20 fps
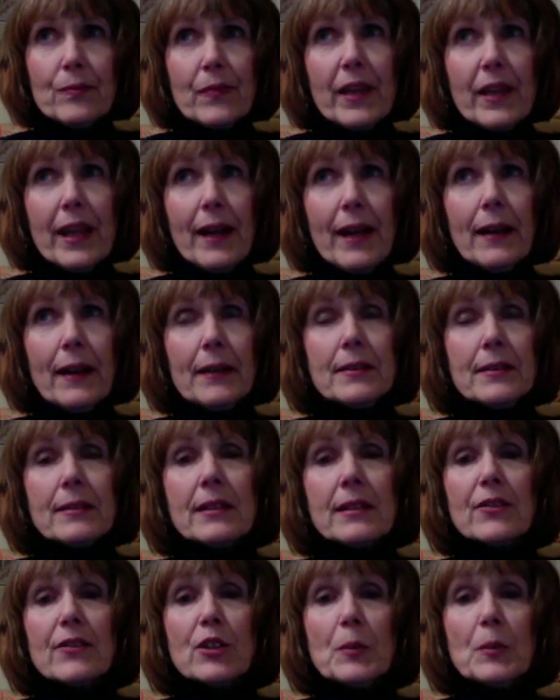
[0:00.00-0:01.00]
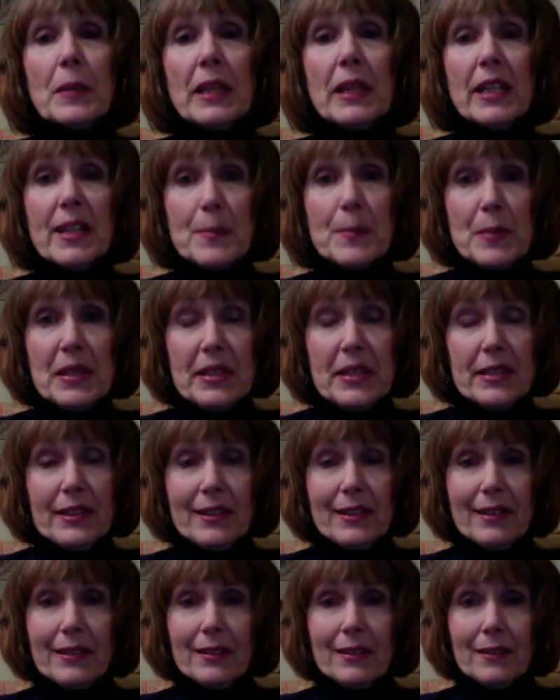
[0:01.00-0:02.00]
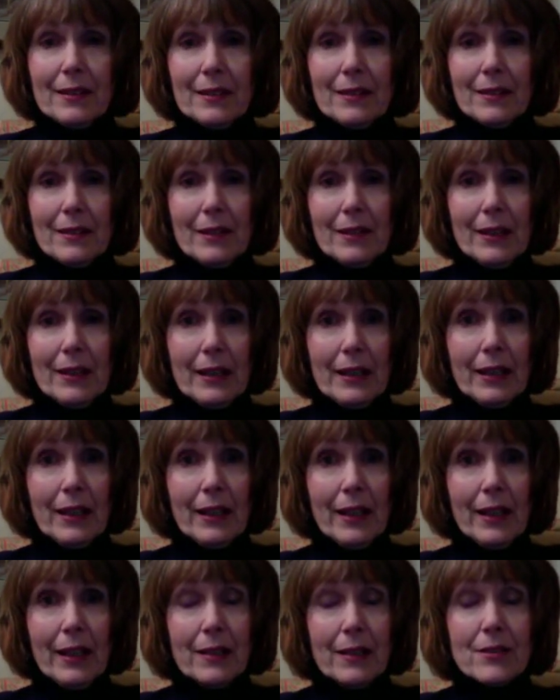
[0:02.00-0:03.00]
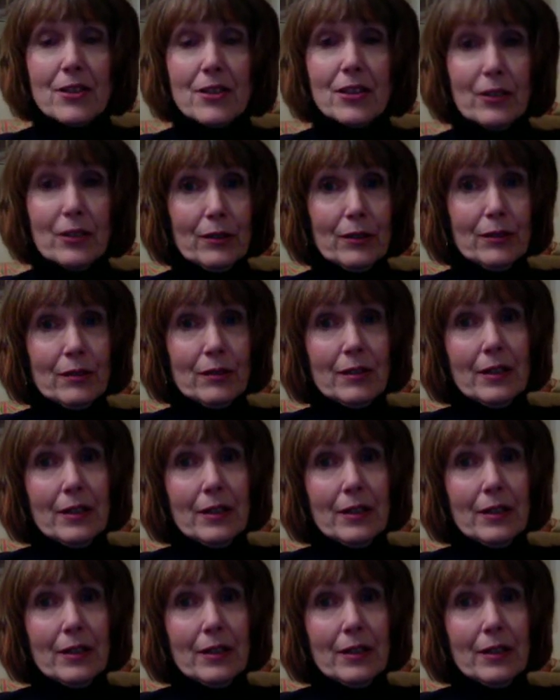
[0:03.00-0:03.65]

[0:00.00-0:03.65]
has given me impetus yet again to